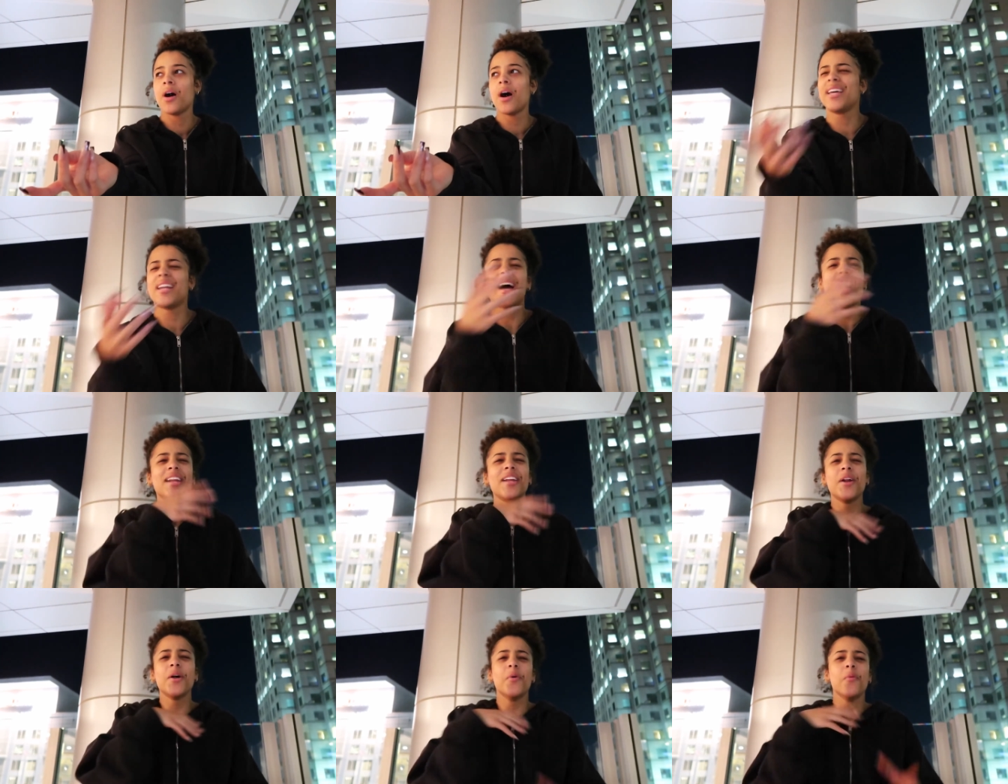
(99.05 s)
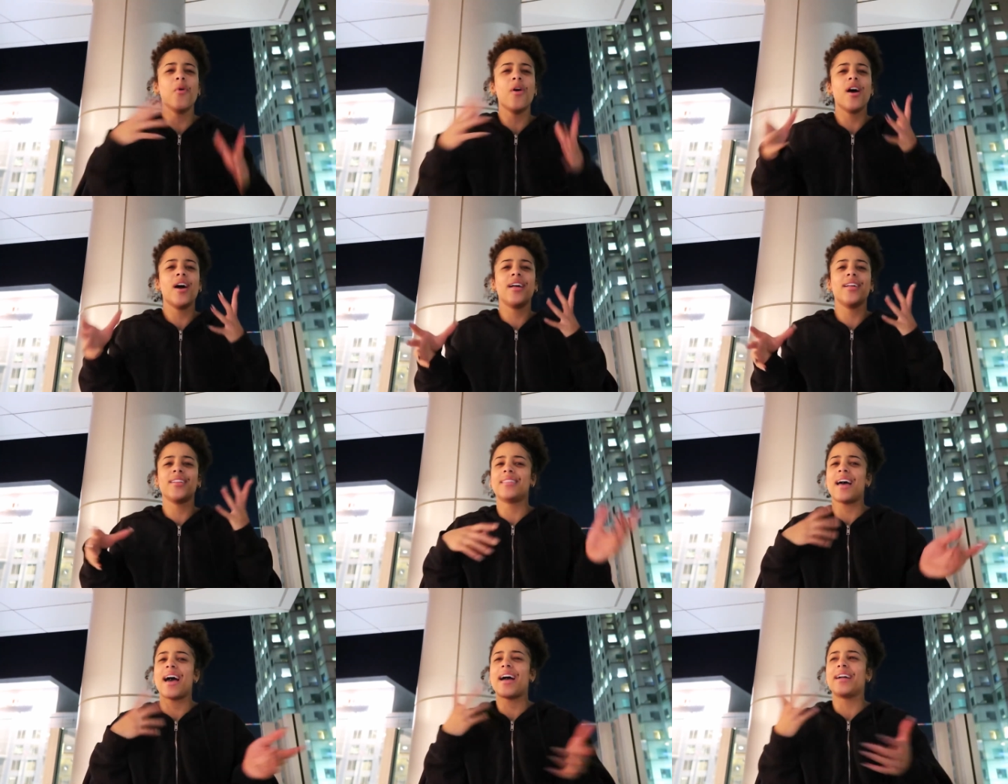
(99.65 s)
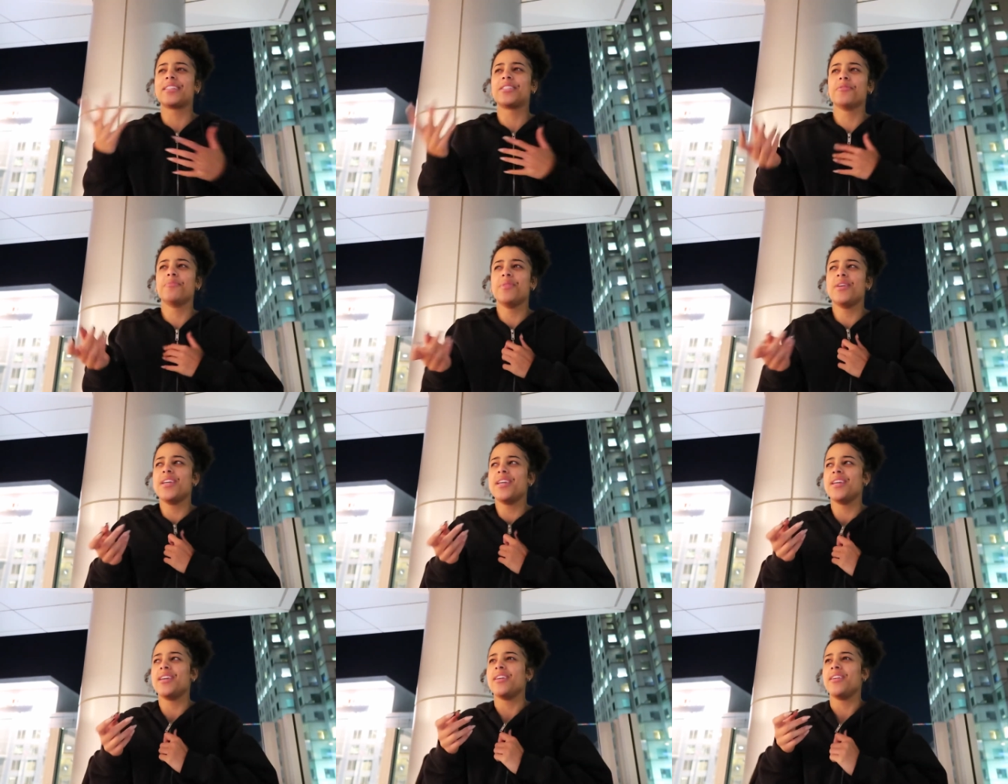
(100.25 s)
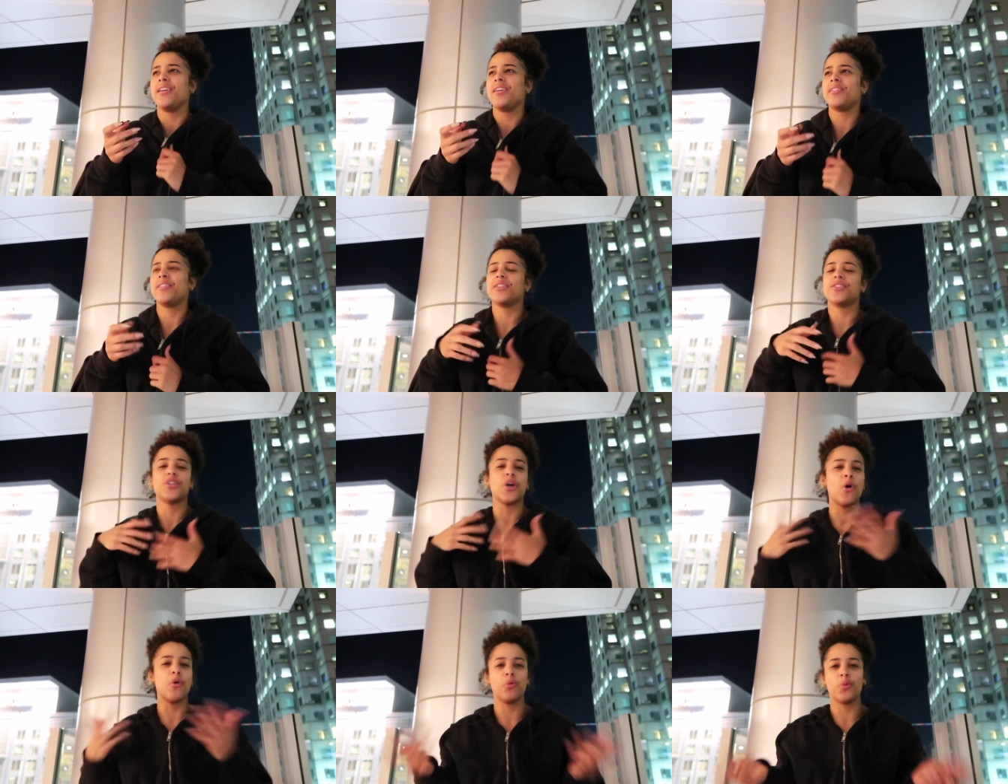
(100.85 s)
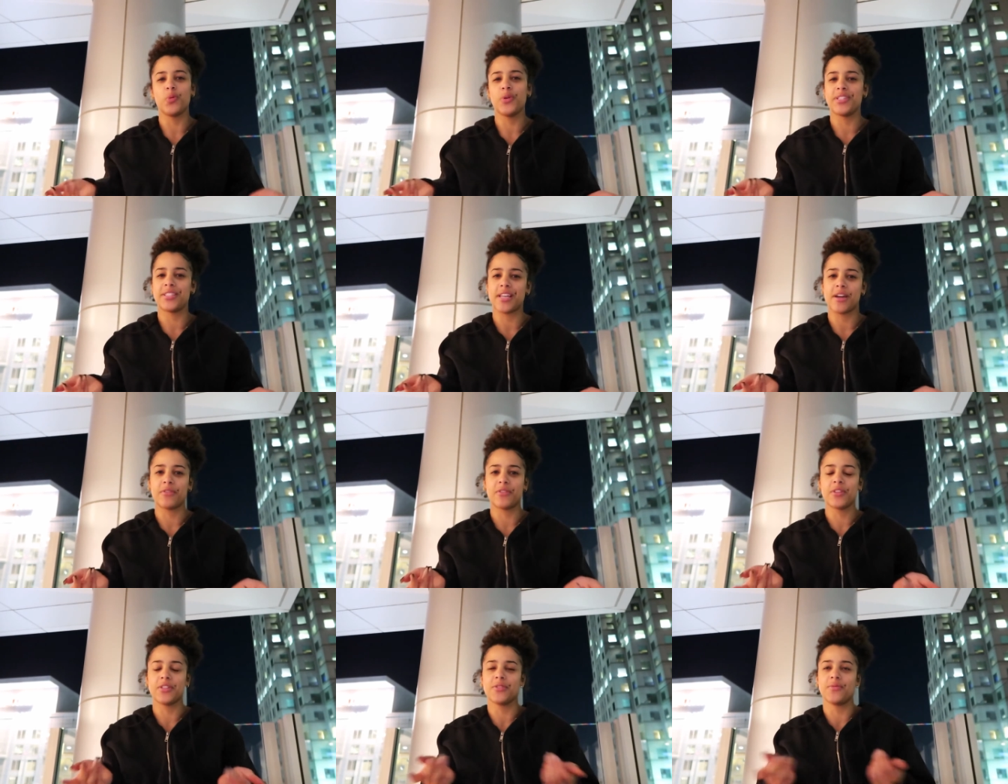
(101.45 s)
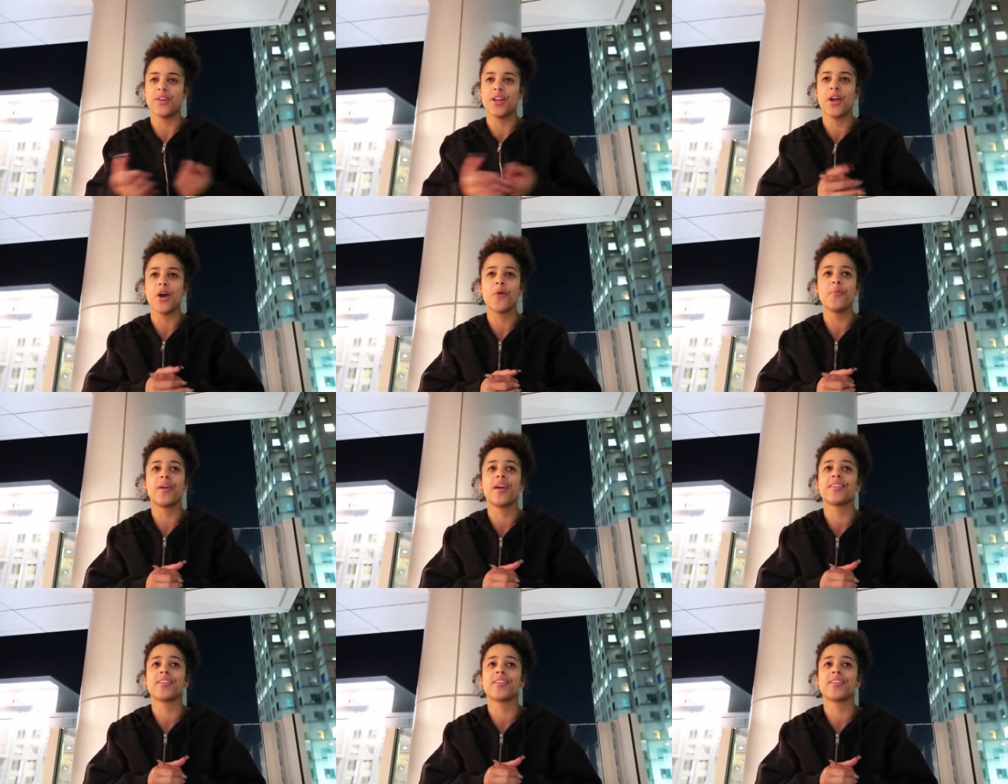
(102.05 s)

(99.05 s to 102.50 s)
And I didn't want that to be the tone we set for this video,